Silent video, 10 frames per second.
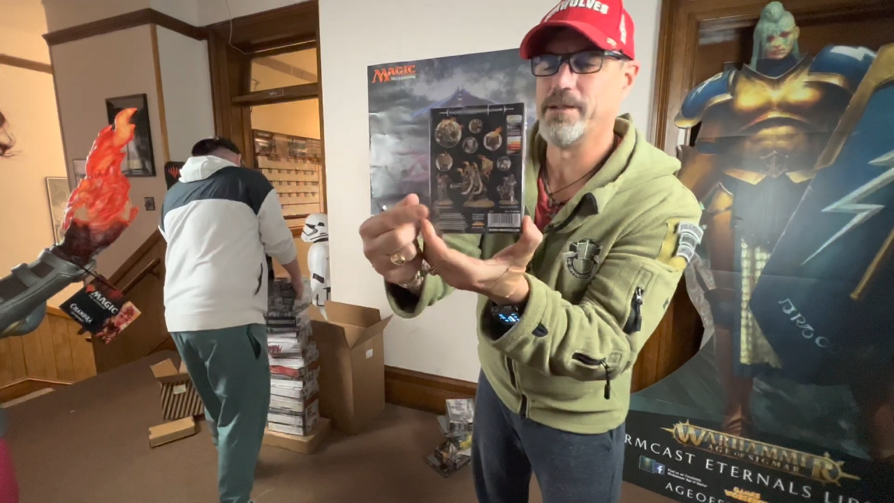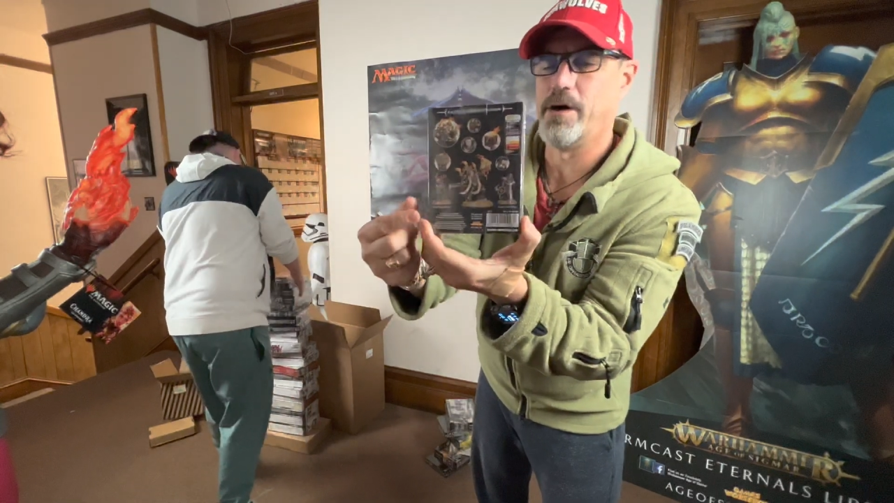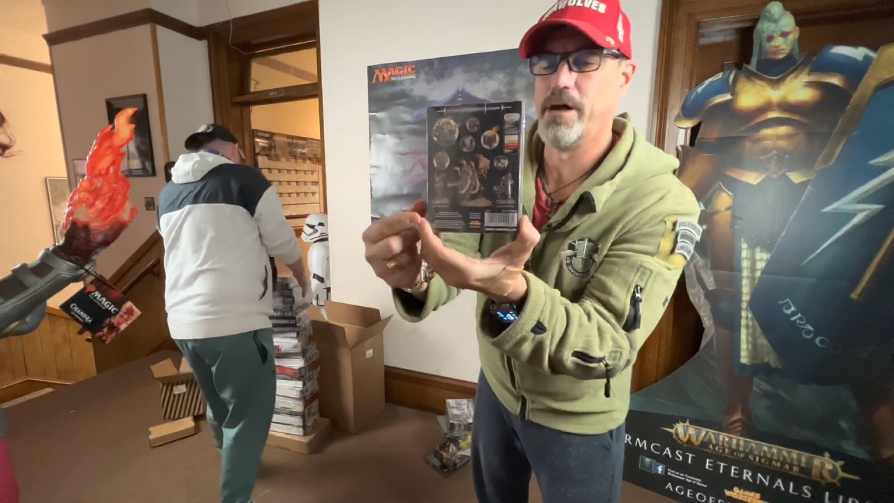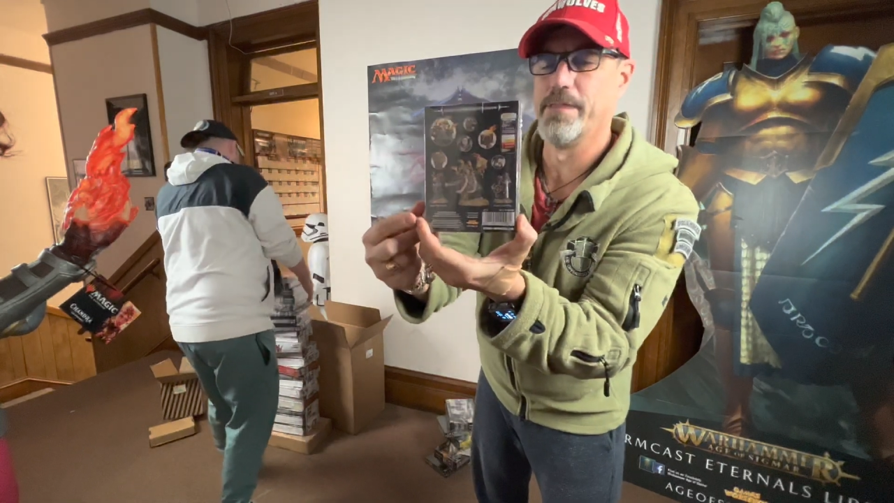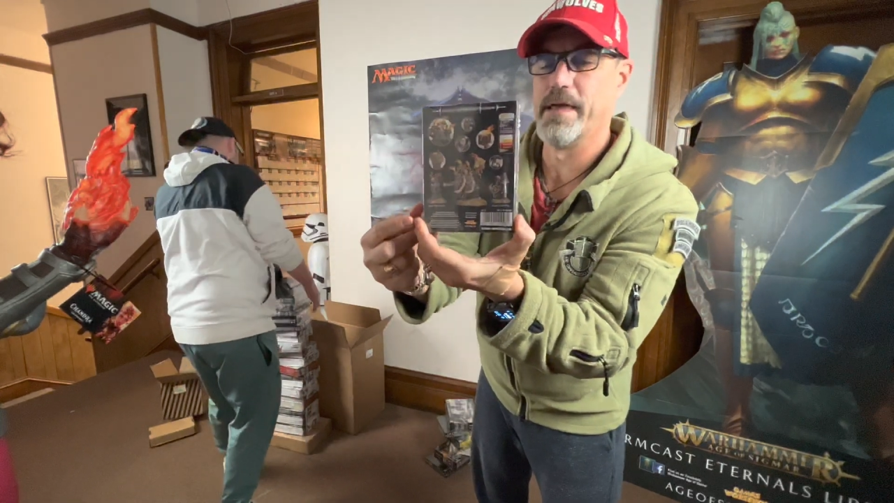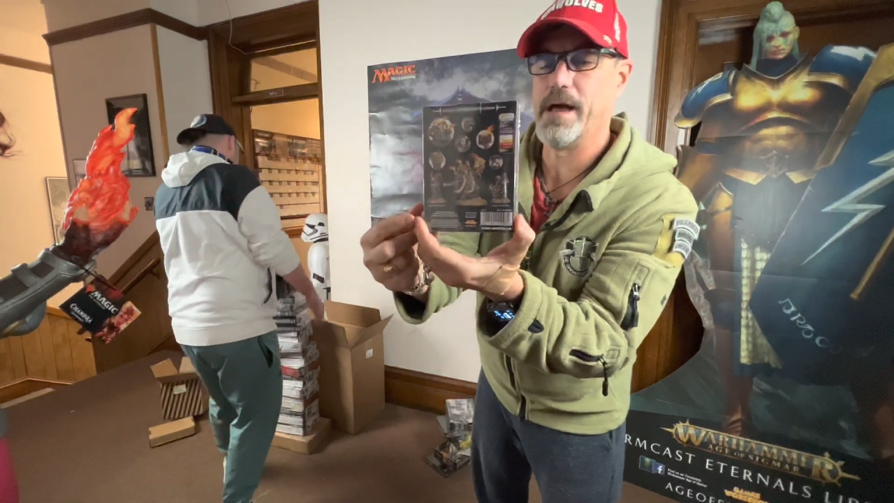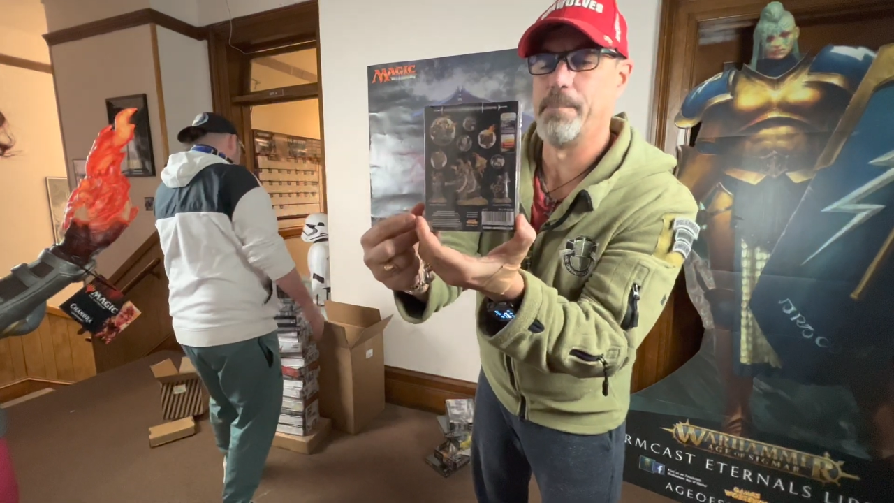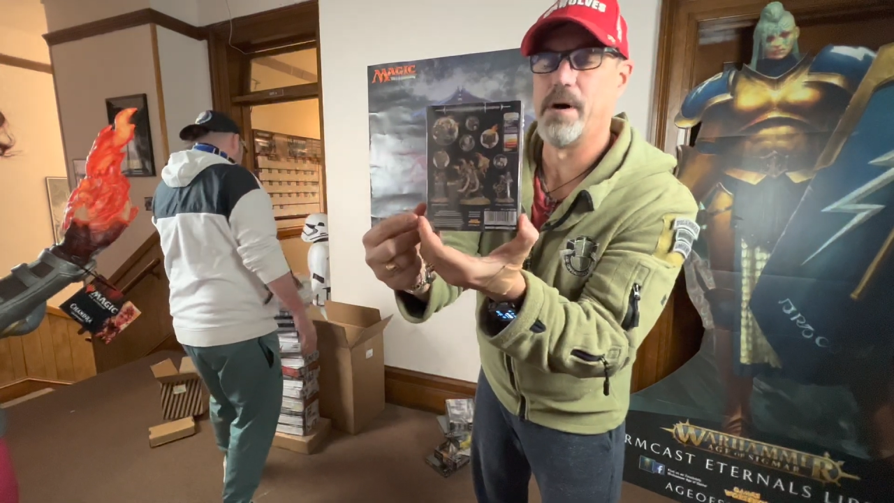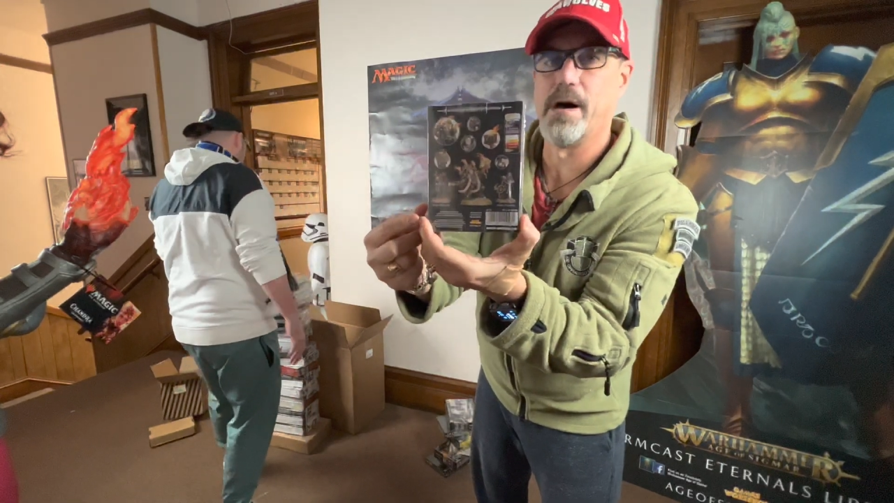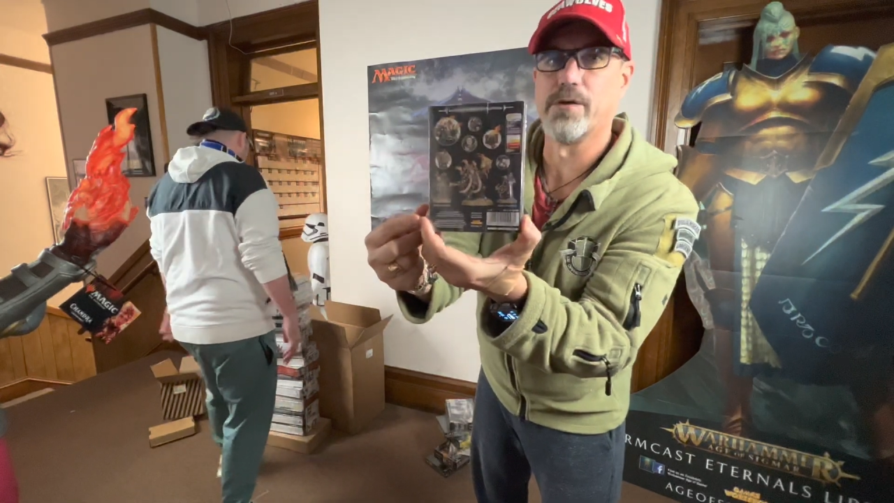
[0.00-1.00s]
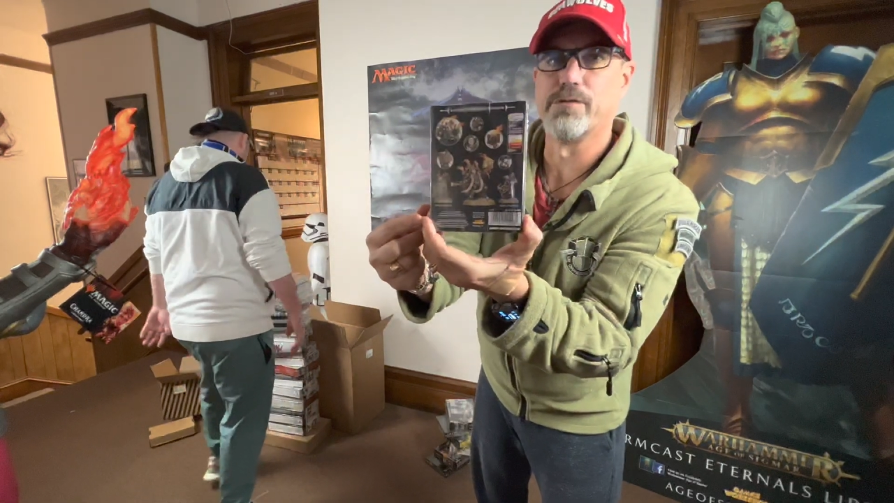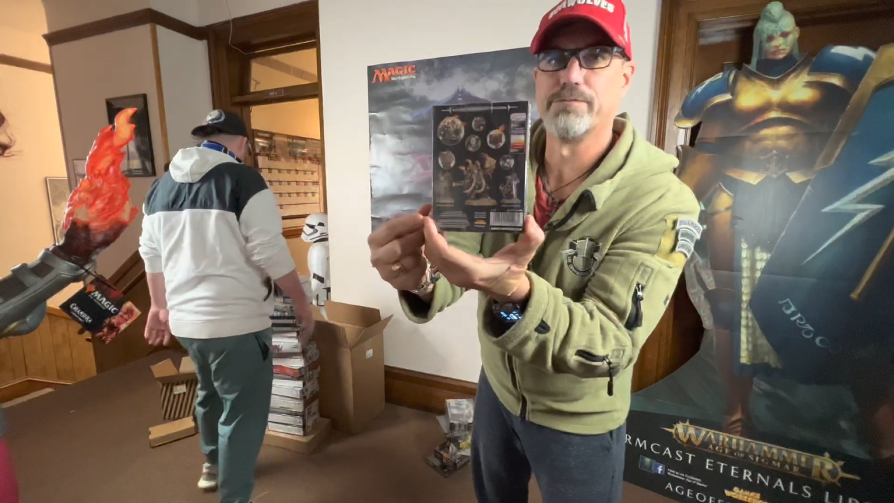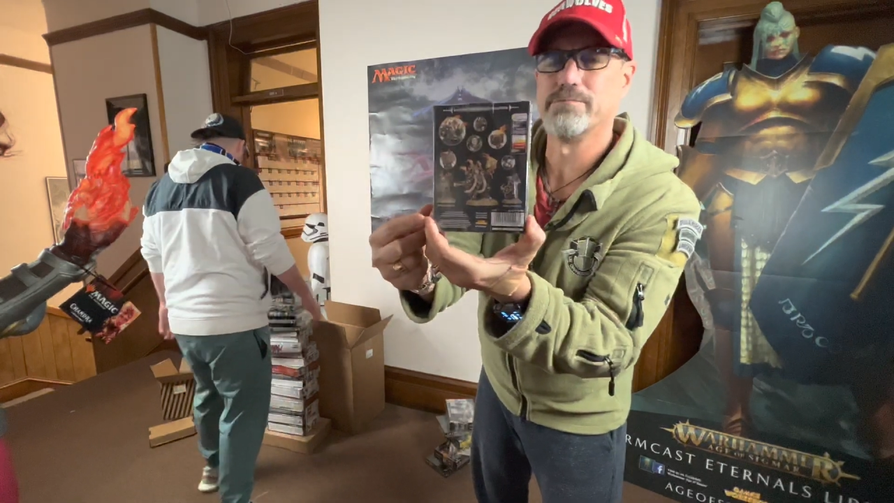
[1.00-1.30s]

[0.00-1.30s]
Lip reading: on that model.